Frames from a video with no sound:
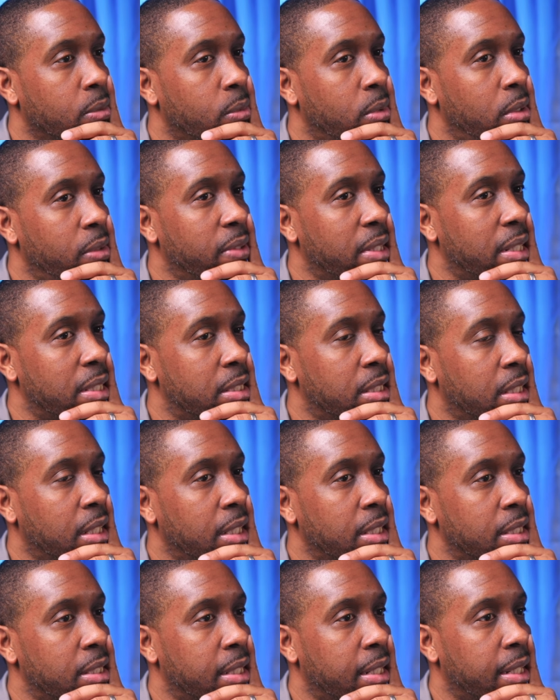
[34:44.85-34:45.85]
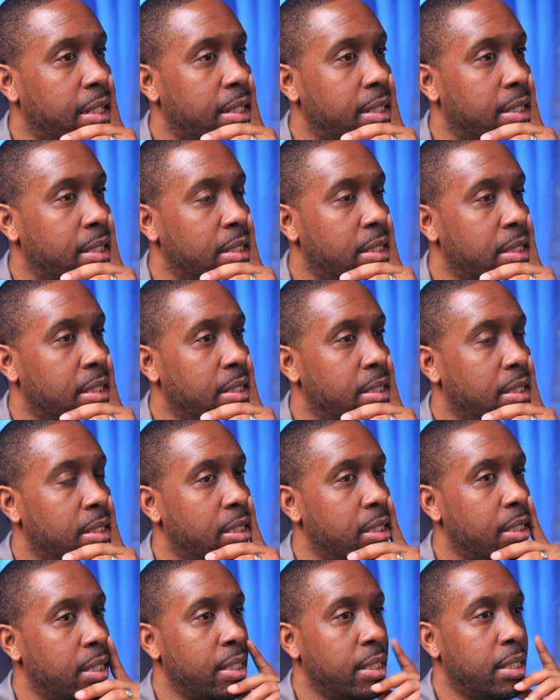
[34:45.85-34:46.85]
what if I change that
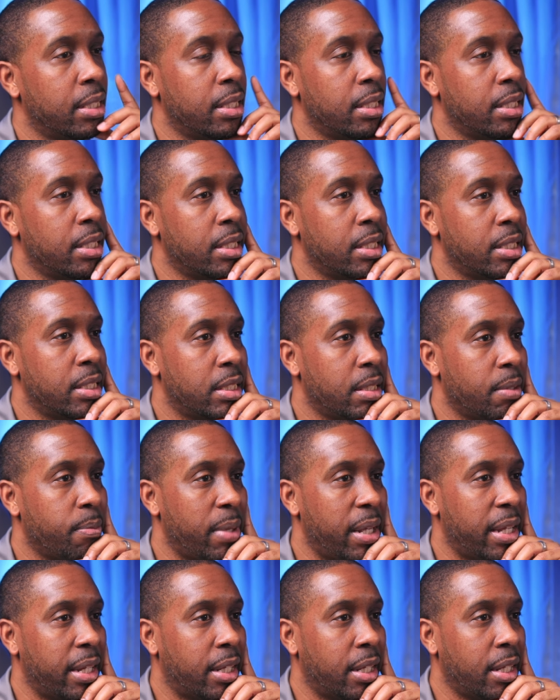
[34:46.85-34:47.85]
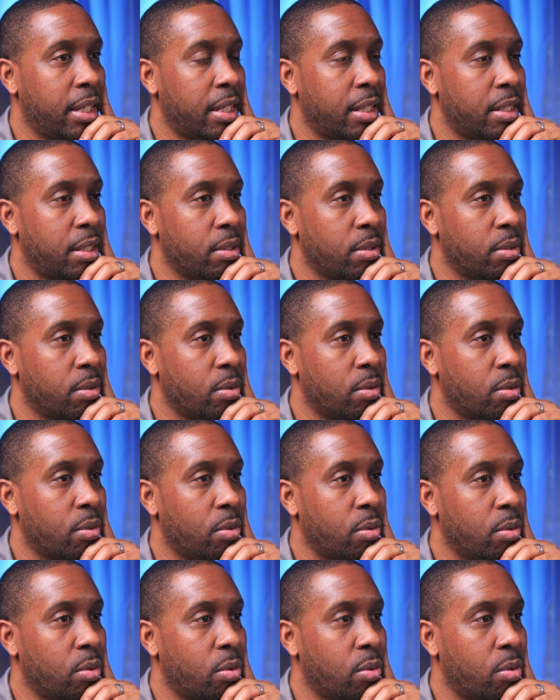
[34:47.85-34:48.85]
to make it
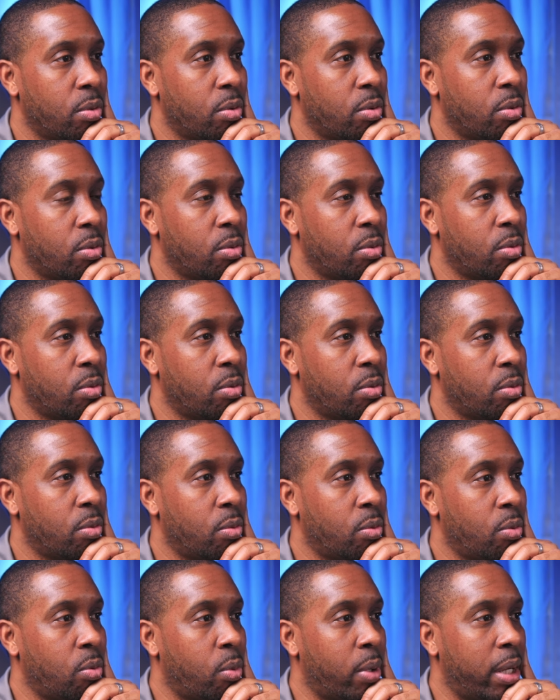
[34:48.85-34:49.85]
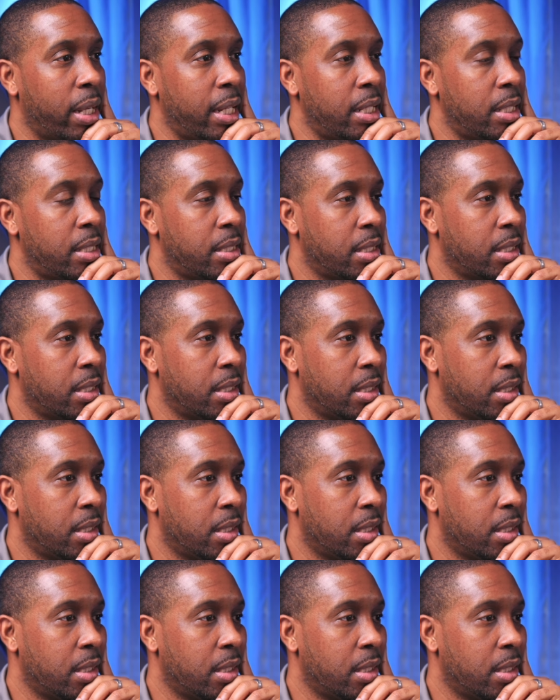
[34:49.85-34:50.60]
wait?